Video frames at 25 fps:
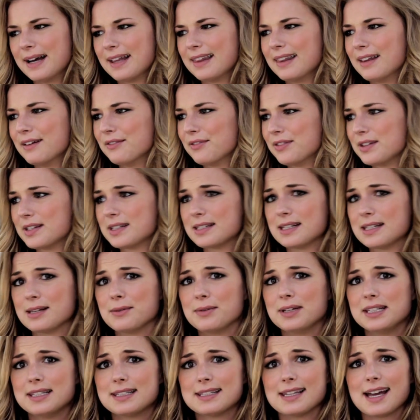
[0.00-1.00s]
love the
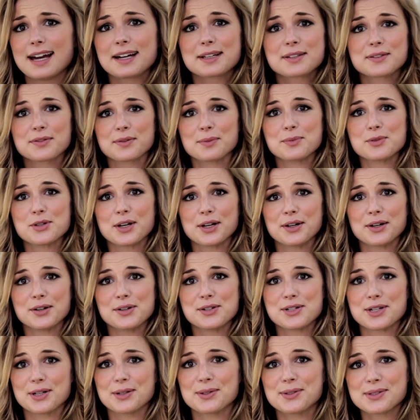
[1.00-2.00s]
seaweed snacks from Trader
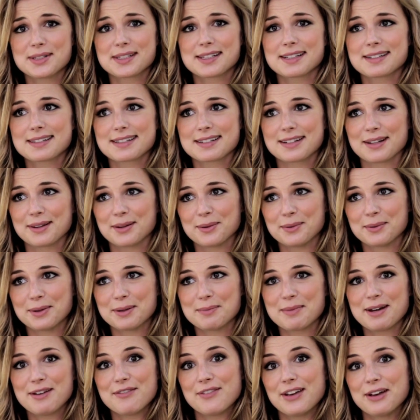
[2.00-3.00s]
Joe's. That's another one of
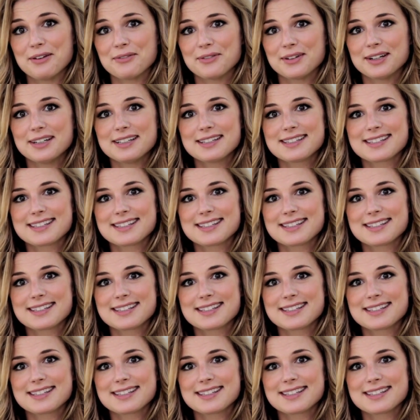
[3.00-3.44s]
my favorites.